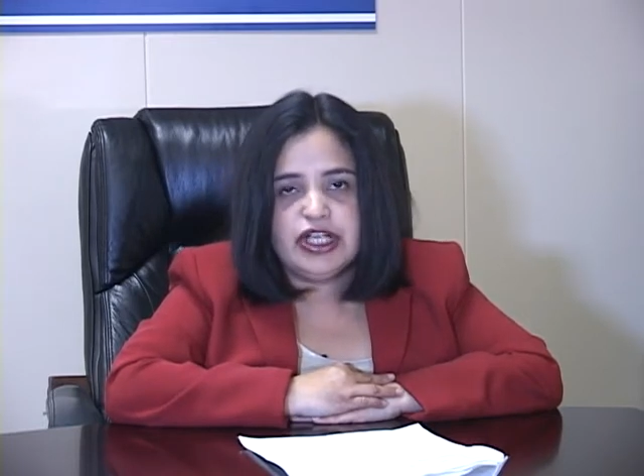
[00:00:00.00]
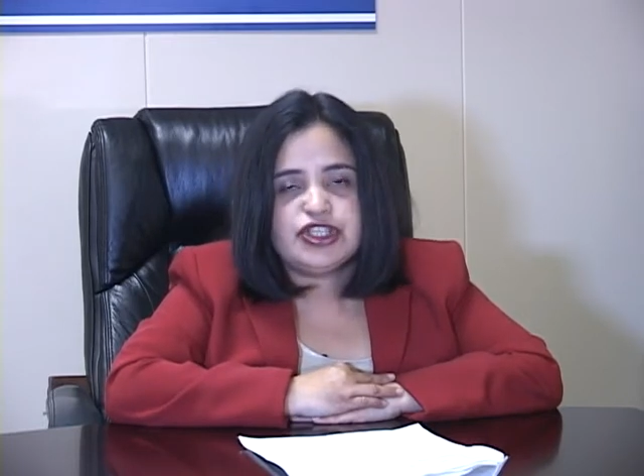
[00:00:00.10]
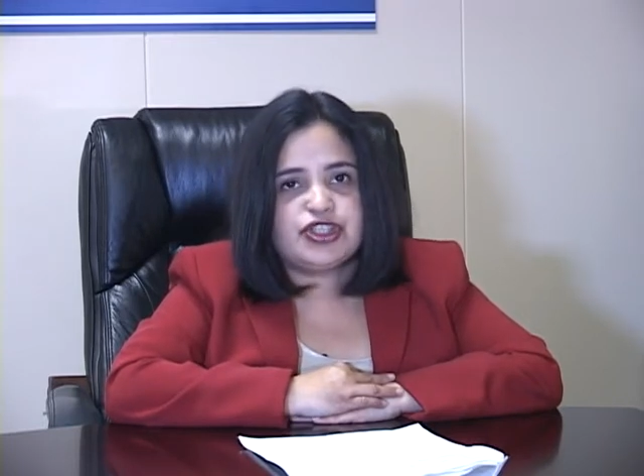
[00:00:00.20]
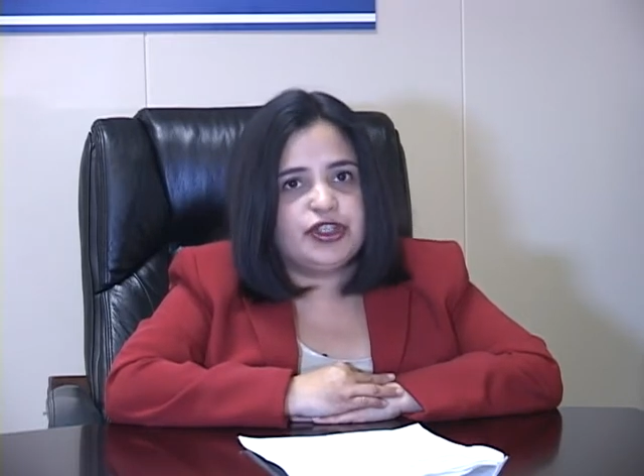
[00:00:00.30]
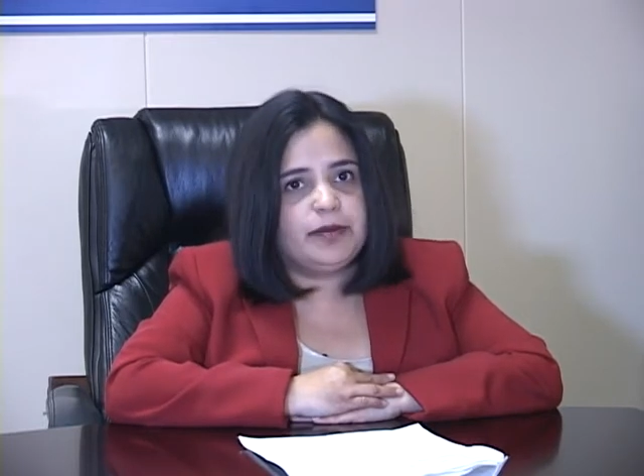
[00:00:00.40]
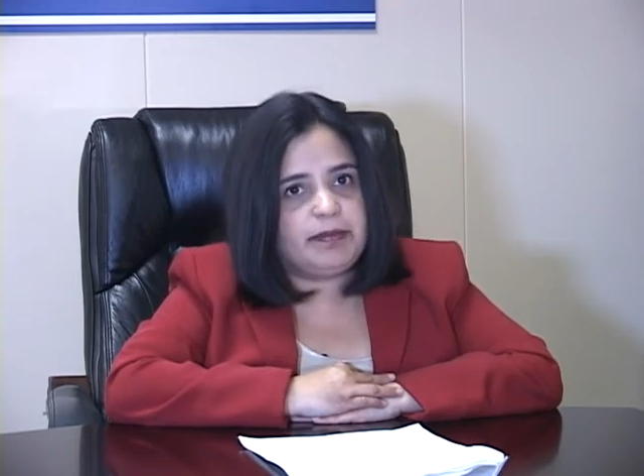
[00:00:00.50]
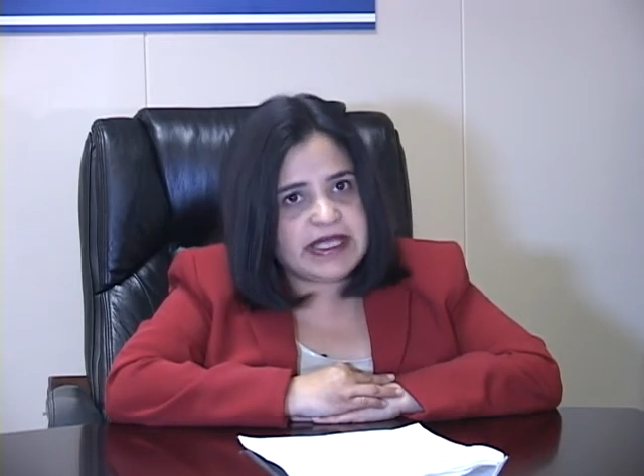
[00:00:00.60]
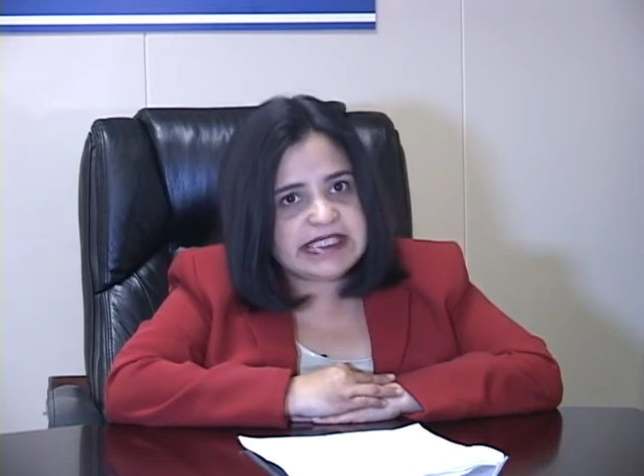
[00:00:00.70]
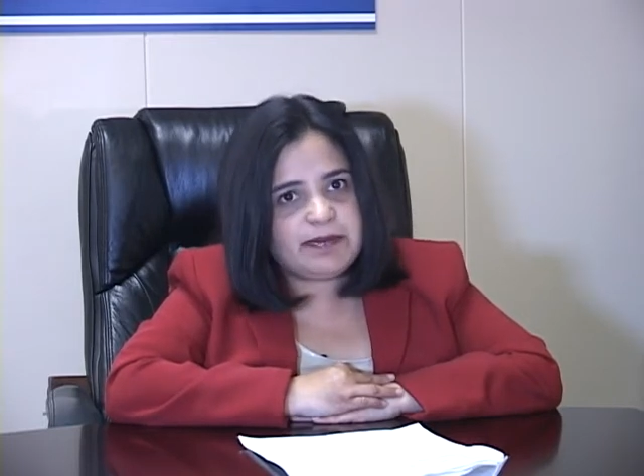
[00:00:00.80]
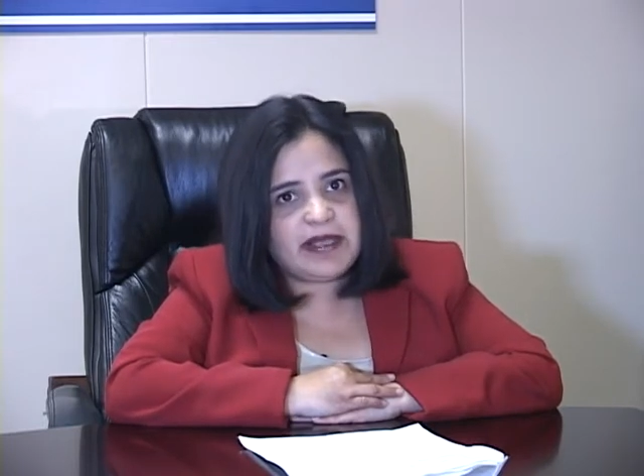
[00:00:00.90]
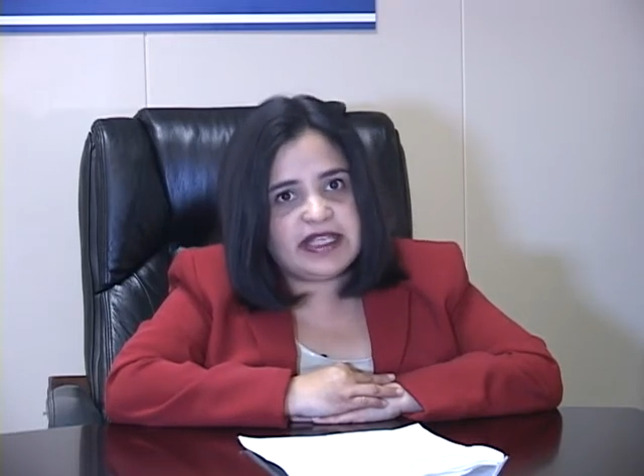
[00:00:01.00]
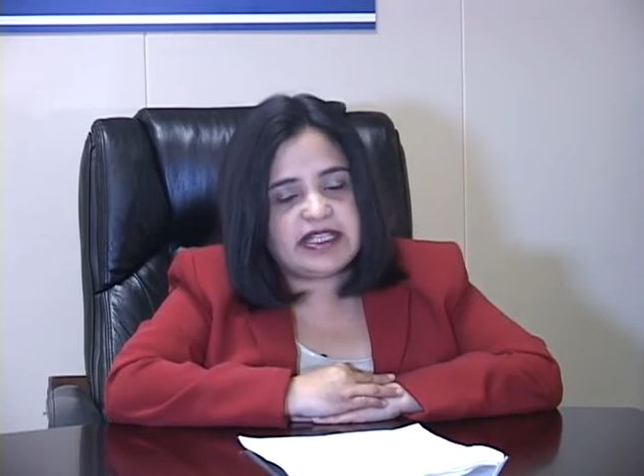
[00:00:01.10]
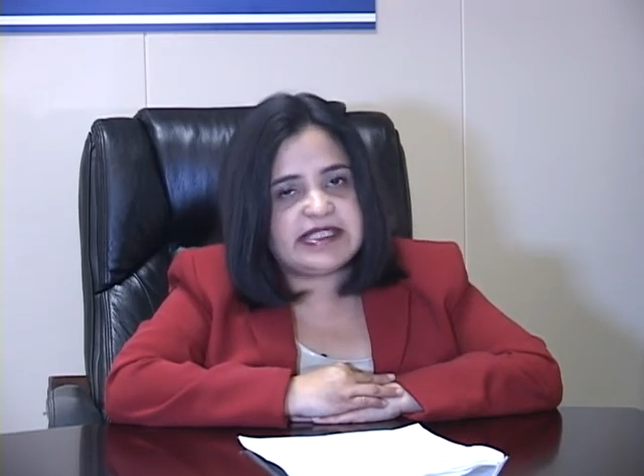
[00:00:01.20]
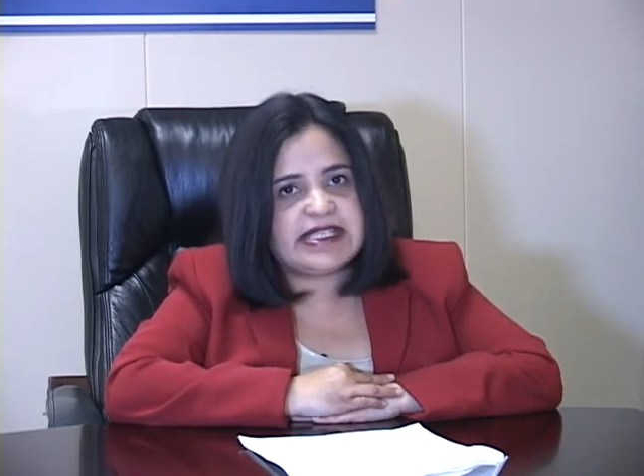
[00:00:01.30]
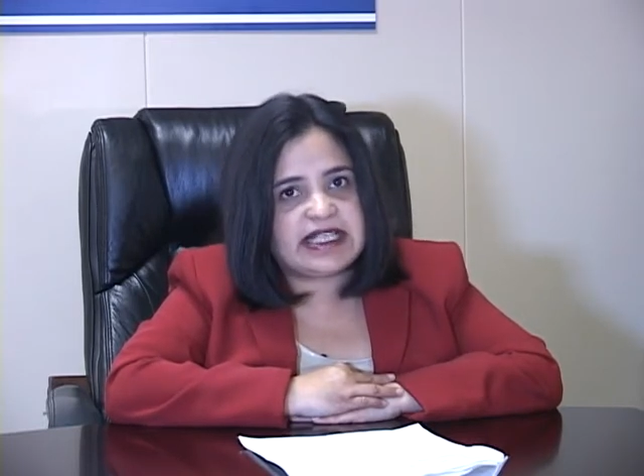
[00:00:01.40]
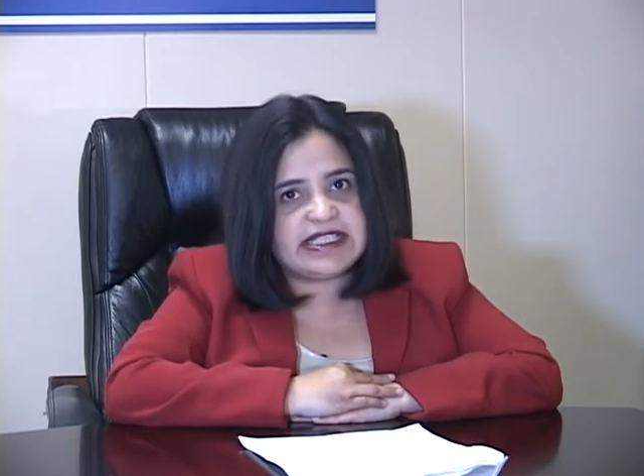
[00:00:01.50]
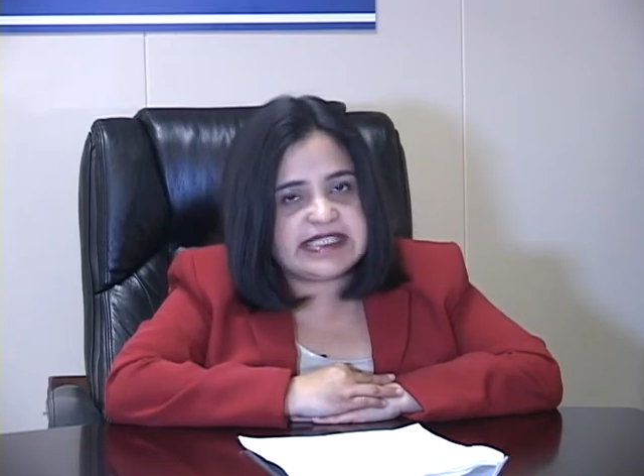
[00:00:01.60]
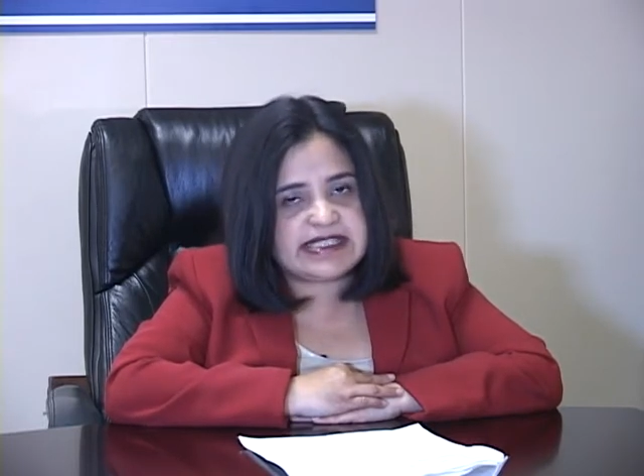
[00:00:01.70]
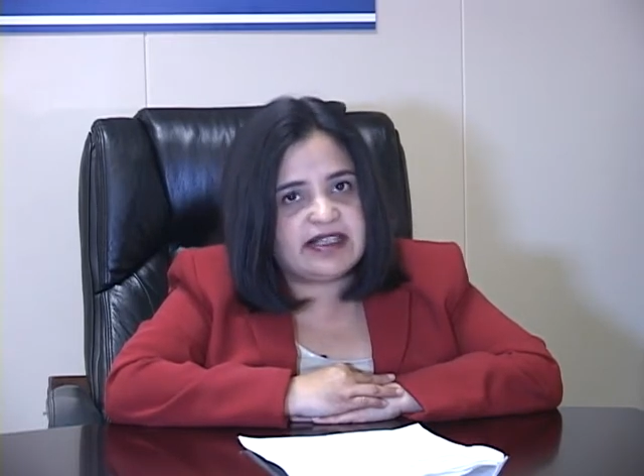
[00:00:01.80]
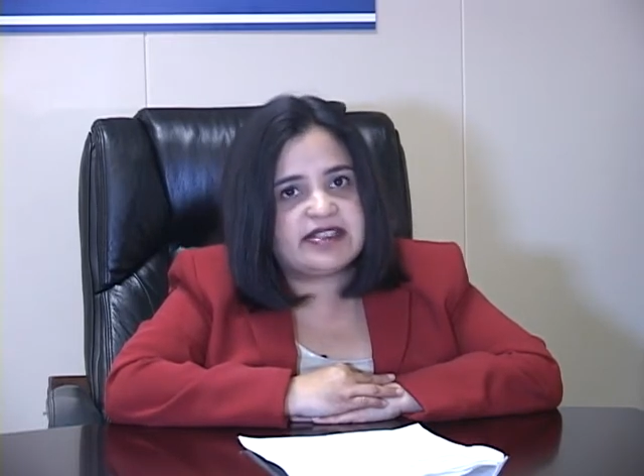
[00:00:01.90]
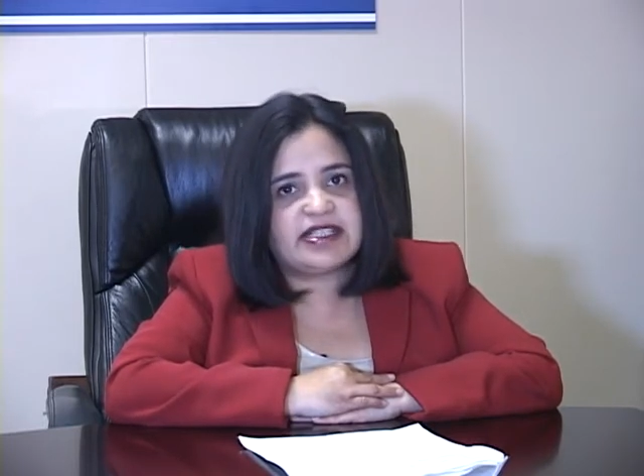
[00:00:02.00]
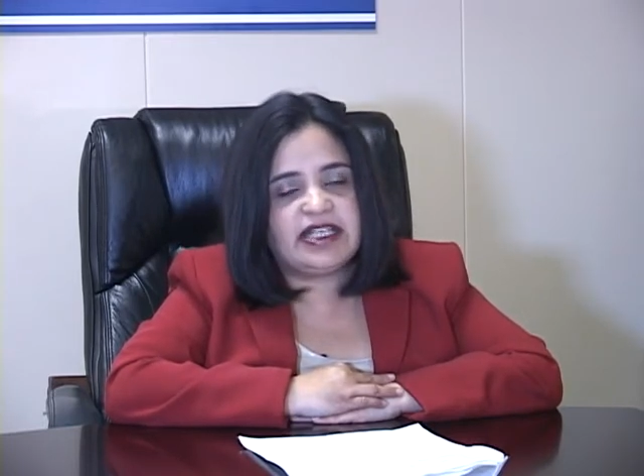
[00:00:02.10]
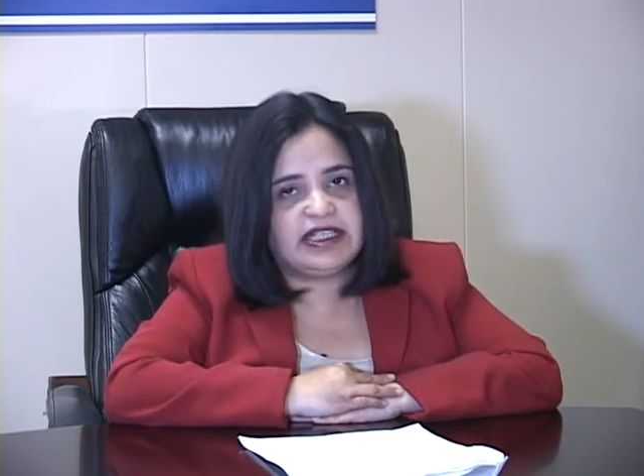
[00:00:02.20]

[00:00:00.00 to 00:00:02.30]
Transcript: So your best bet is consulting